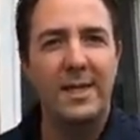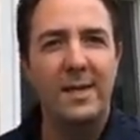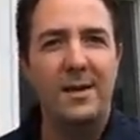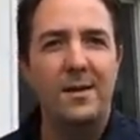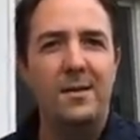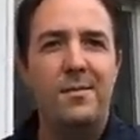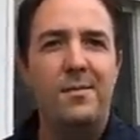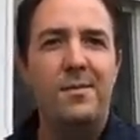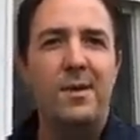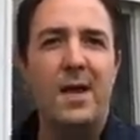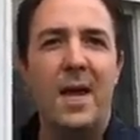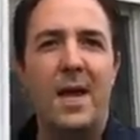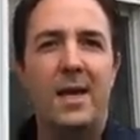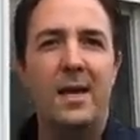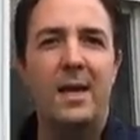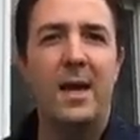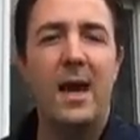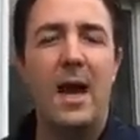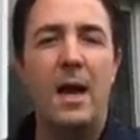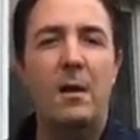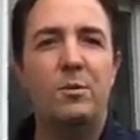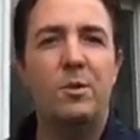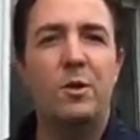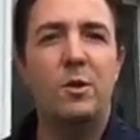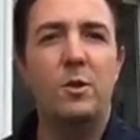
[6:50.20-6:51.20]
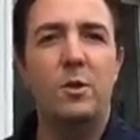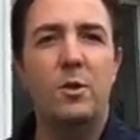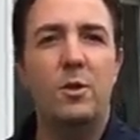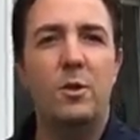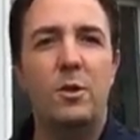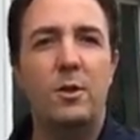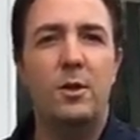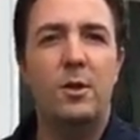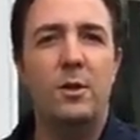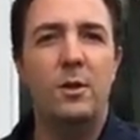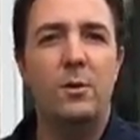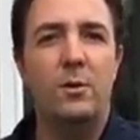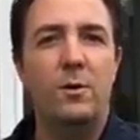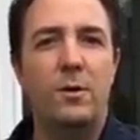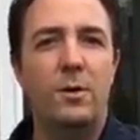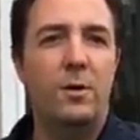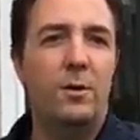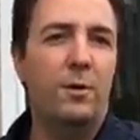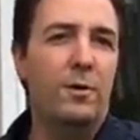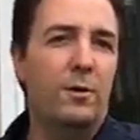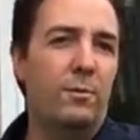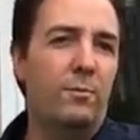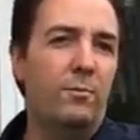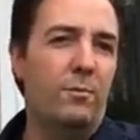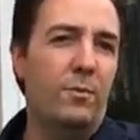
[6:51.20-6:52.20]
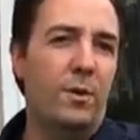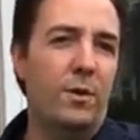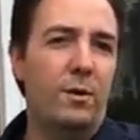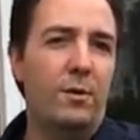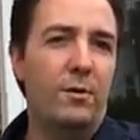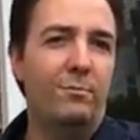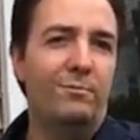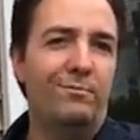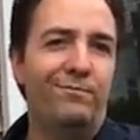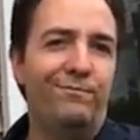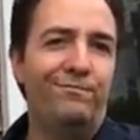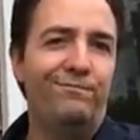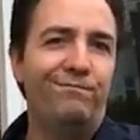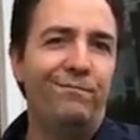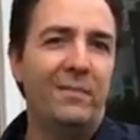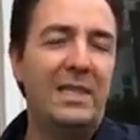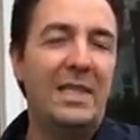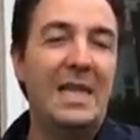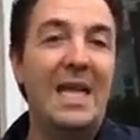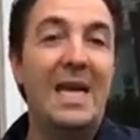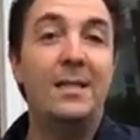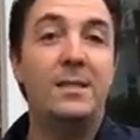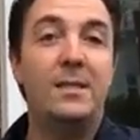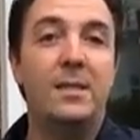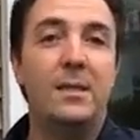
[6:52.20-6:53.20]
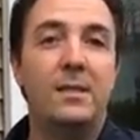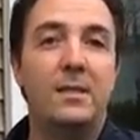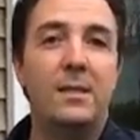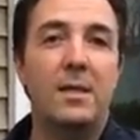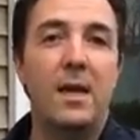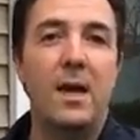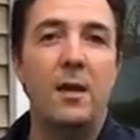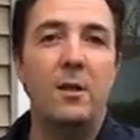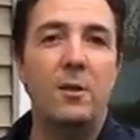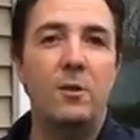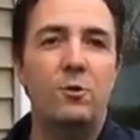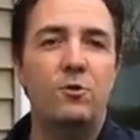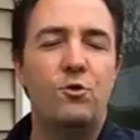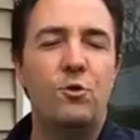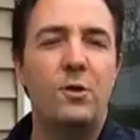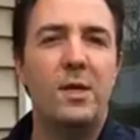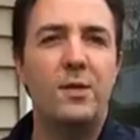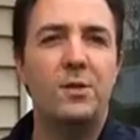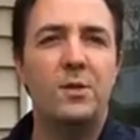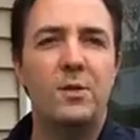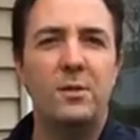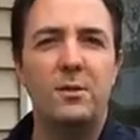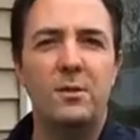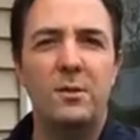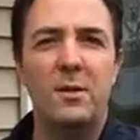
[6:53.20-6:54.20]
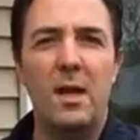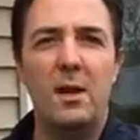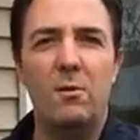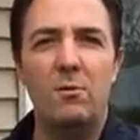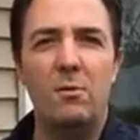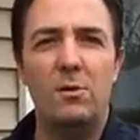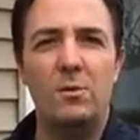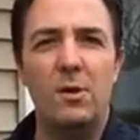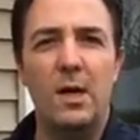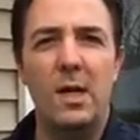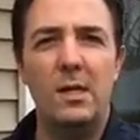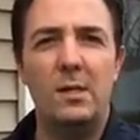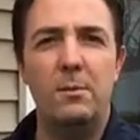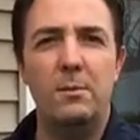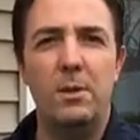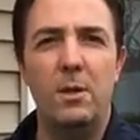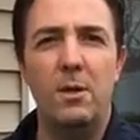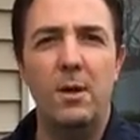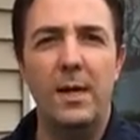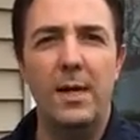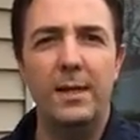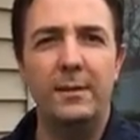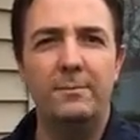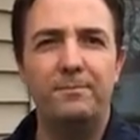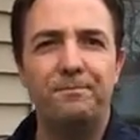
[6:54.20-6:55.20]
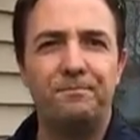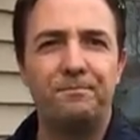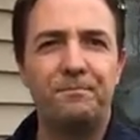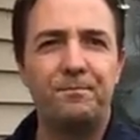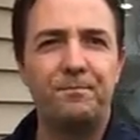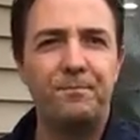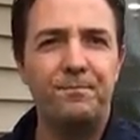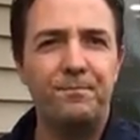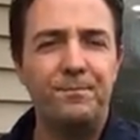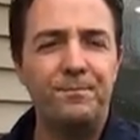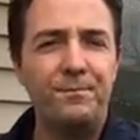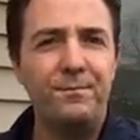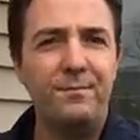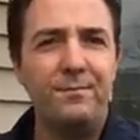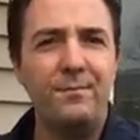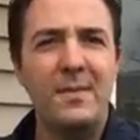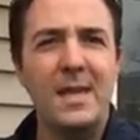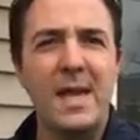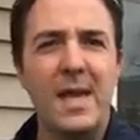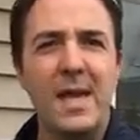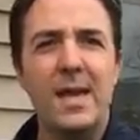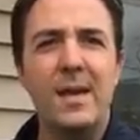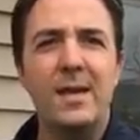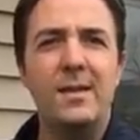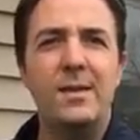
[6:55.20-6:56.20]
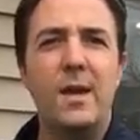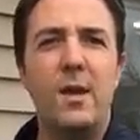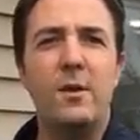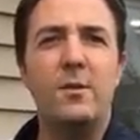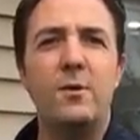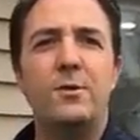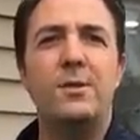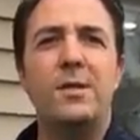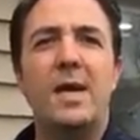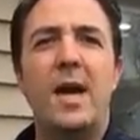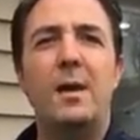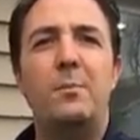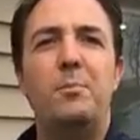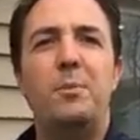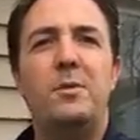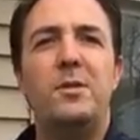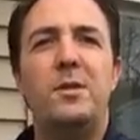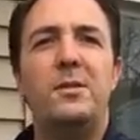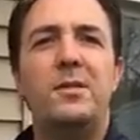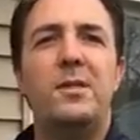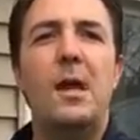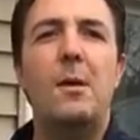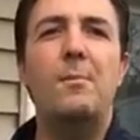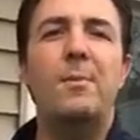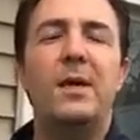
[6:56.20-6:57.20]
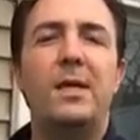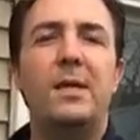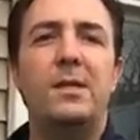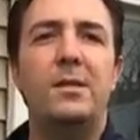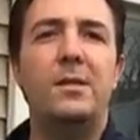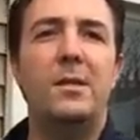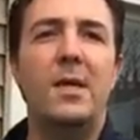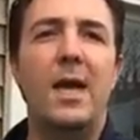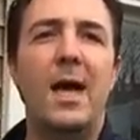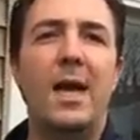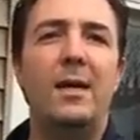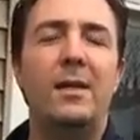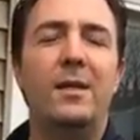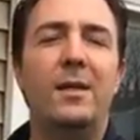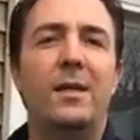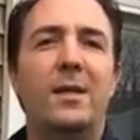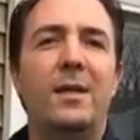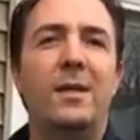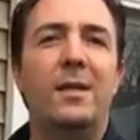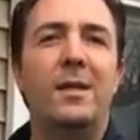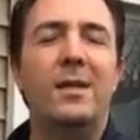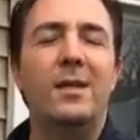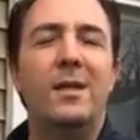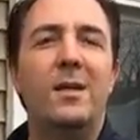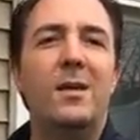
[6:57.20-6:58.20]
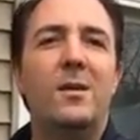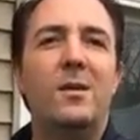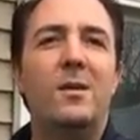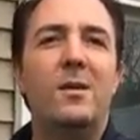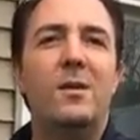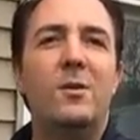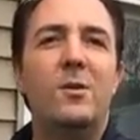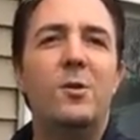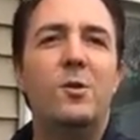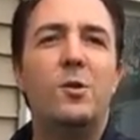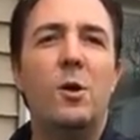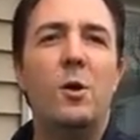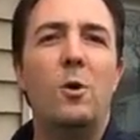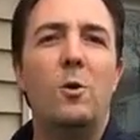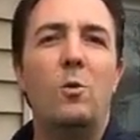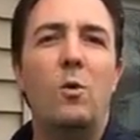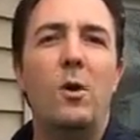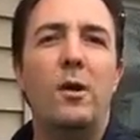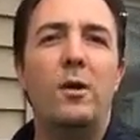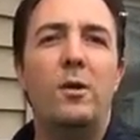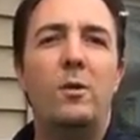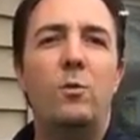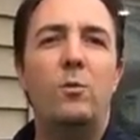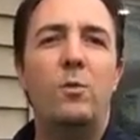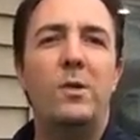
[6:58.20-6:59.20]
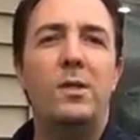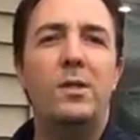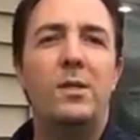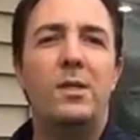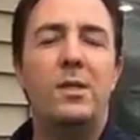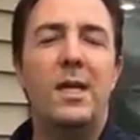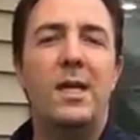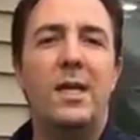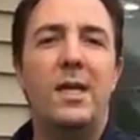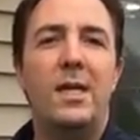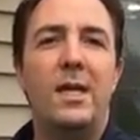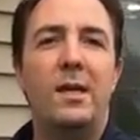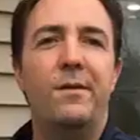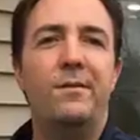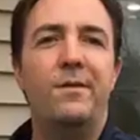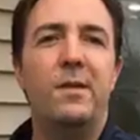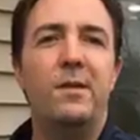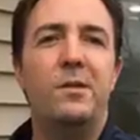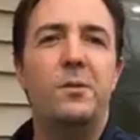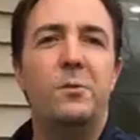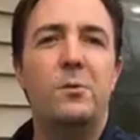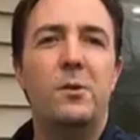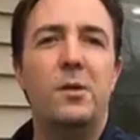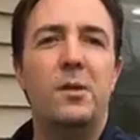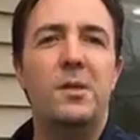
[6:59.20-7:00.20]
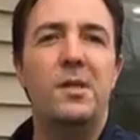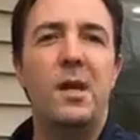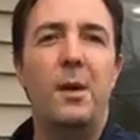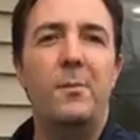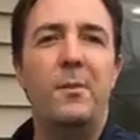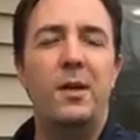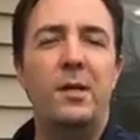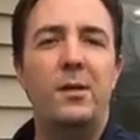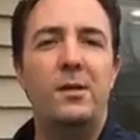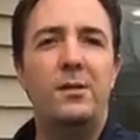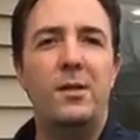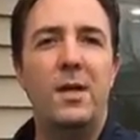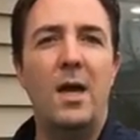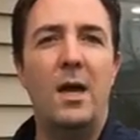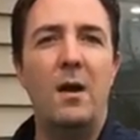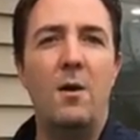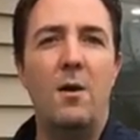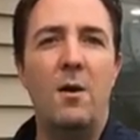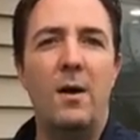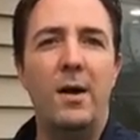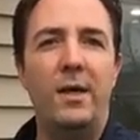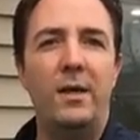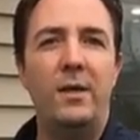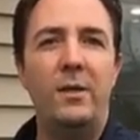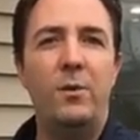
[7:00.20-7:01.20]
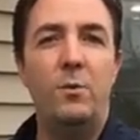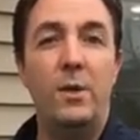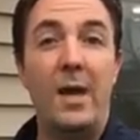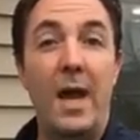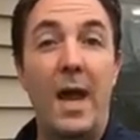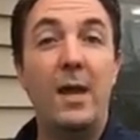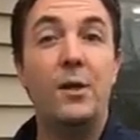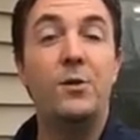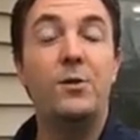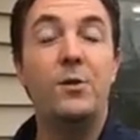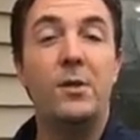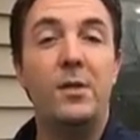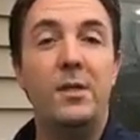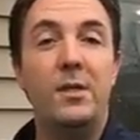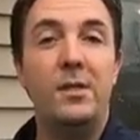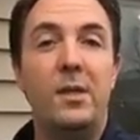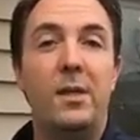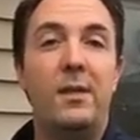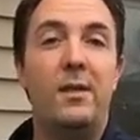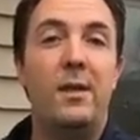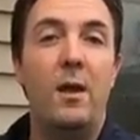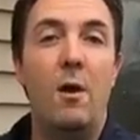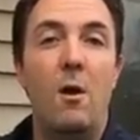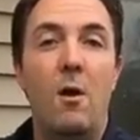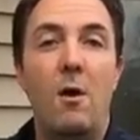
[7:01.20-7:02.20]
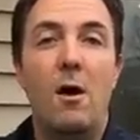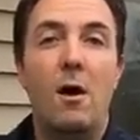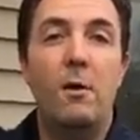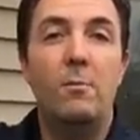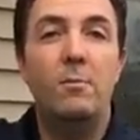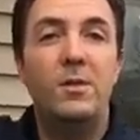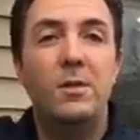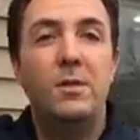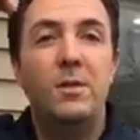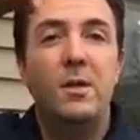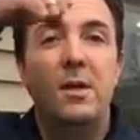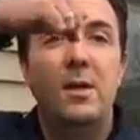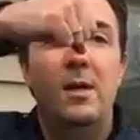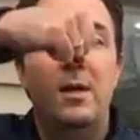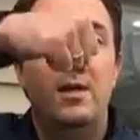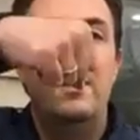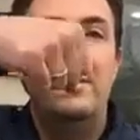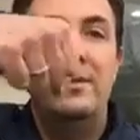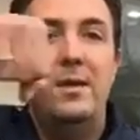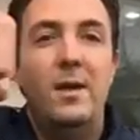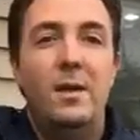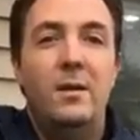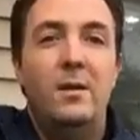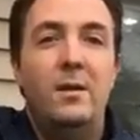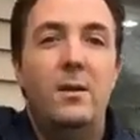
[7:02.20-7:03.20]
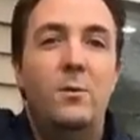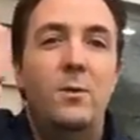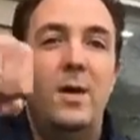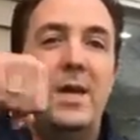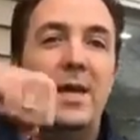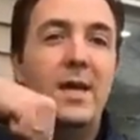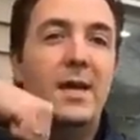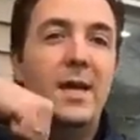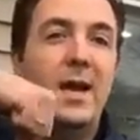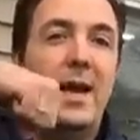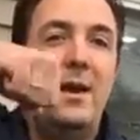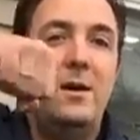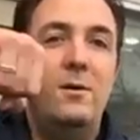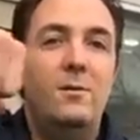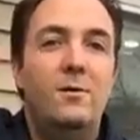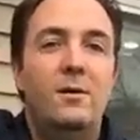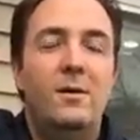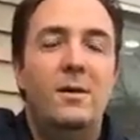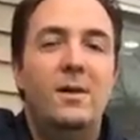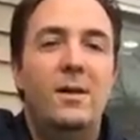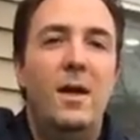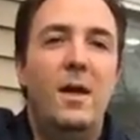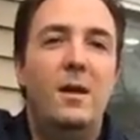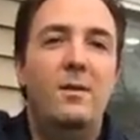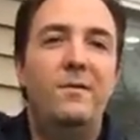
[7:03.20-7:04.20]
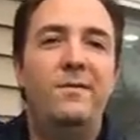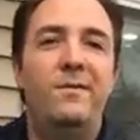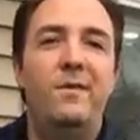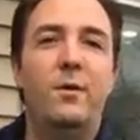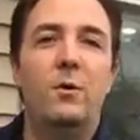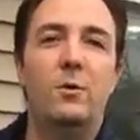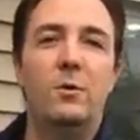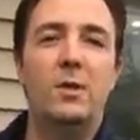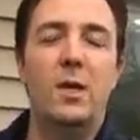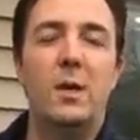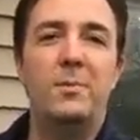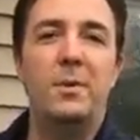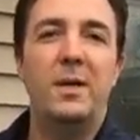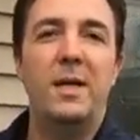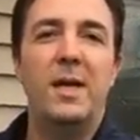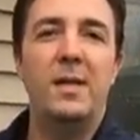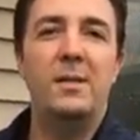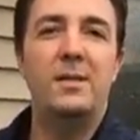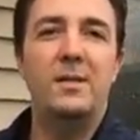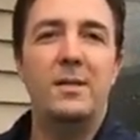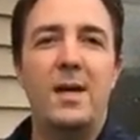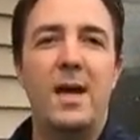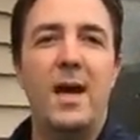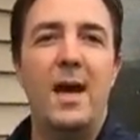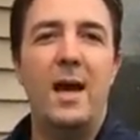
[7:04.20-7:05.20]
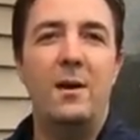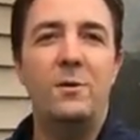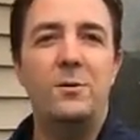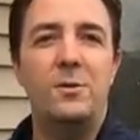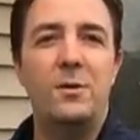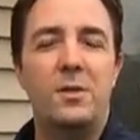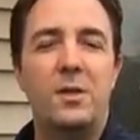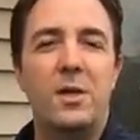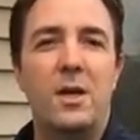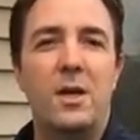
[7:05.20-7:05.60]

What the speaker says: than an optional hood or your classic style or traditional style retractable awning. The other type is a semi-cassette. So what you would see if this were a semi-cassette awning, you would actually see the arms that go in and out and fold up against the house,